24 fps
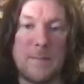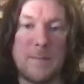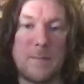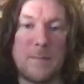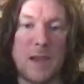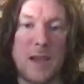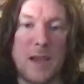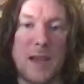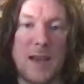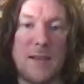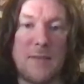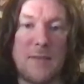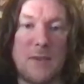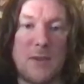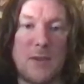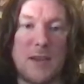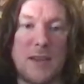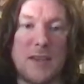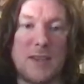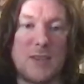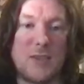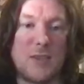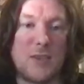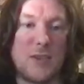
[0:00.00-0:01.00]
A-level
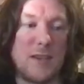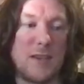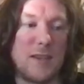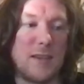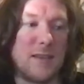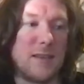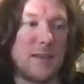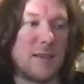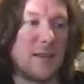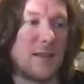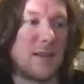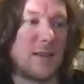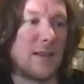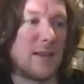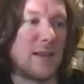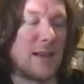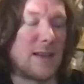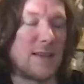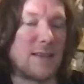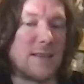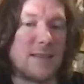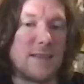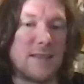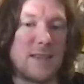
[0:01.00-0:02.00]
history
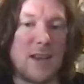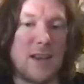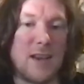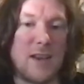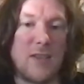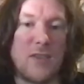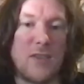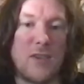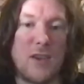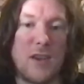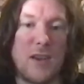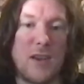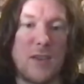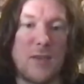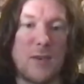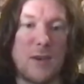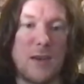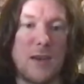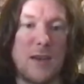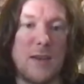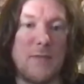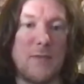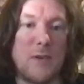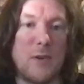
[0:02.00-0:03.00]
lessons,
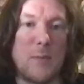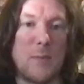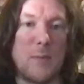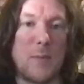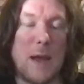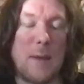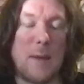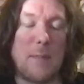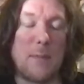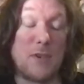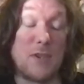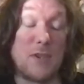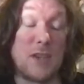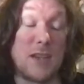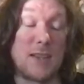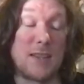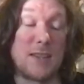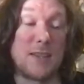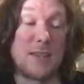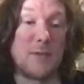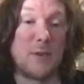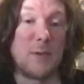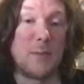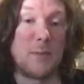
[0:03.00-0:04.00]
1933, von Papen,
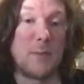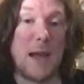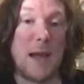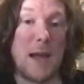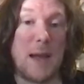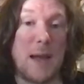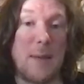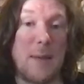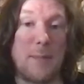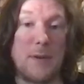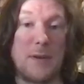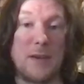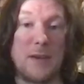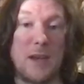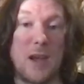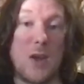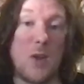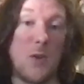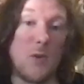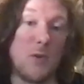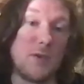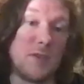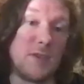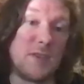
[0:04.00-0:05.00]
Chancellor von Papen
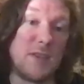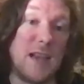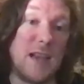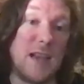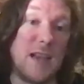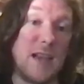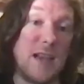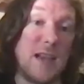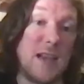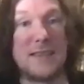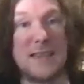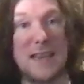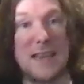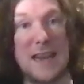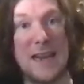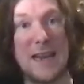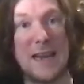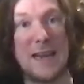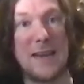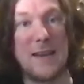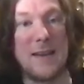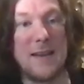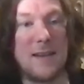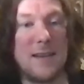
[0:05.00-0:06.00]
goes, Hitler's
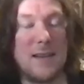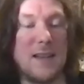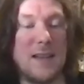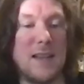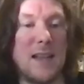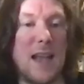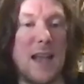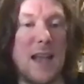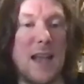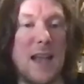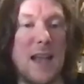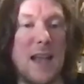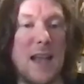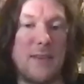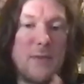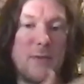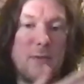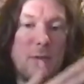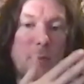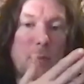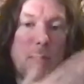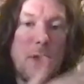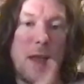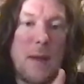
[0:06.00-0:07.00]
in, and it's
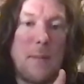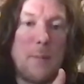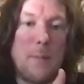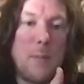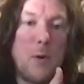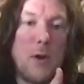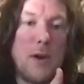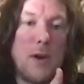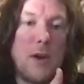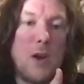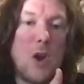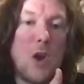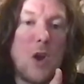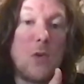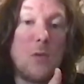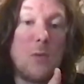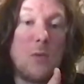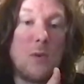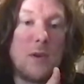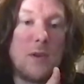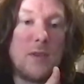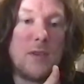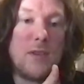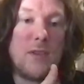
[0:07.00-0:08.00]
from that point
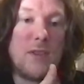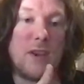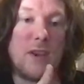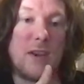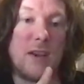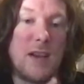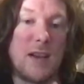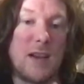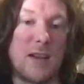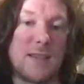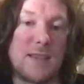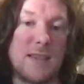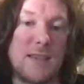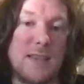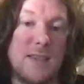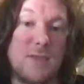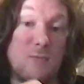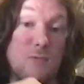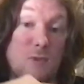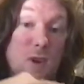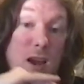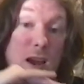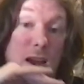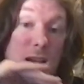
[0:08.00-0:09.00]
onward that the Nazis
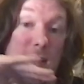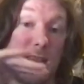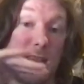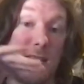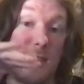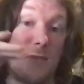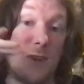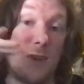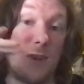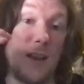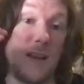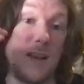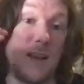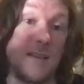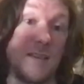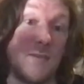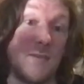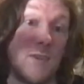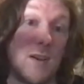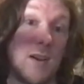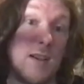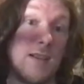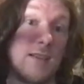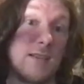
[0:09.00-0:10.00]
rise and rise
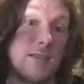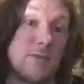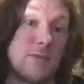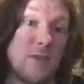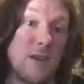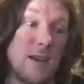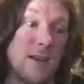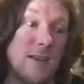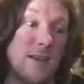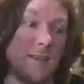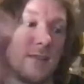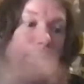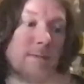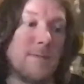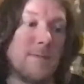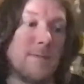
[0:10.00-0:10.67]
and rise and rise